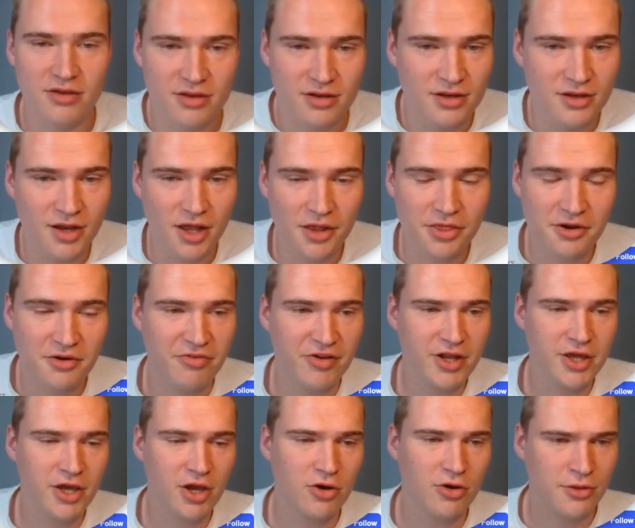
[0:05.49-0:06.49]
another
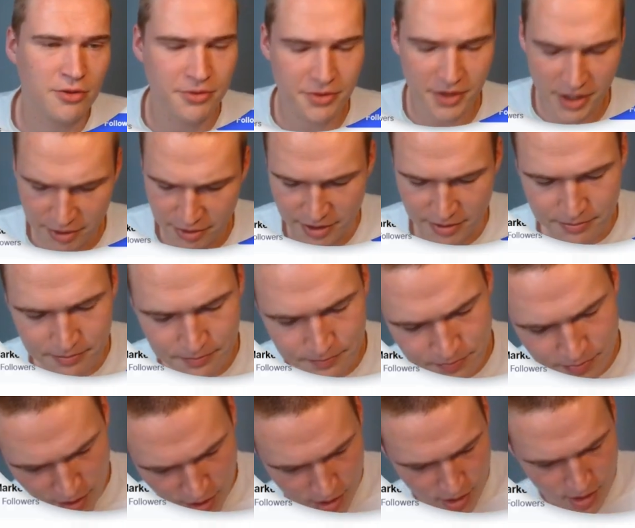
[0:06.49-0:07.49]
video on Ethereum,
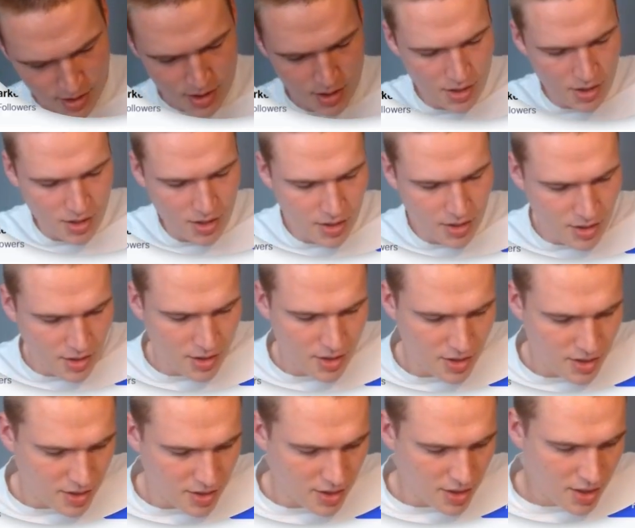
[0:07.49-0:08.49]

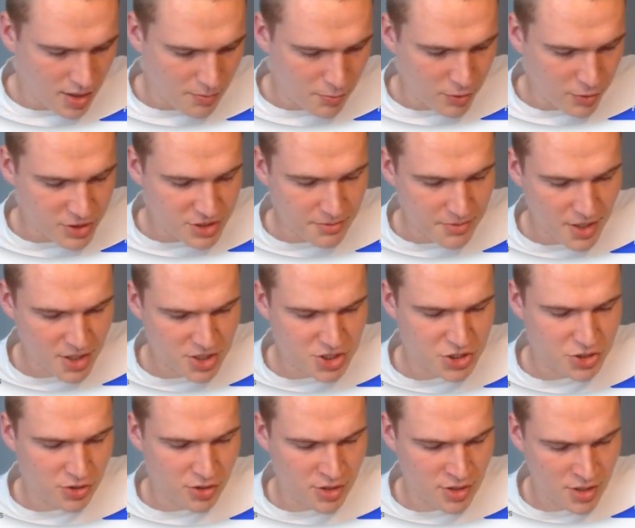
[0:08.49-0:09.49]
um, which I'm not
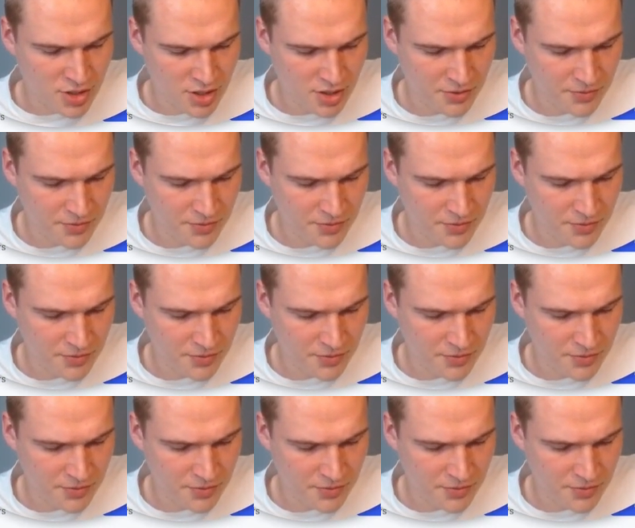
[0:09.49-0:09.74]
sure,